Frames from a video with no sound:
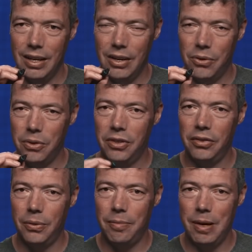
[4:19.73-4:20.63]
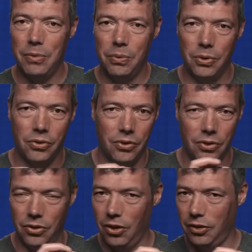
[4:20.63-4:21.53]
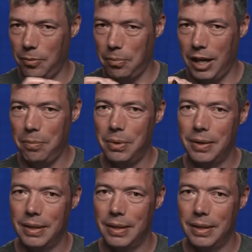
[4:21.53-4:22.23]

A resistor, remember, was just a pipe.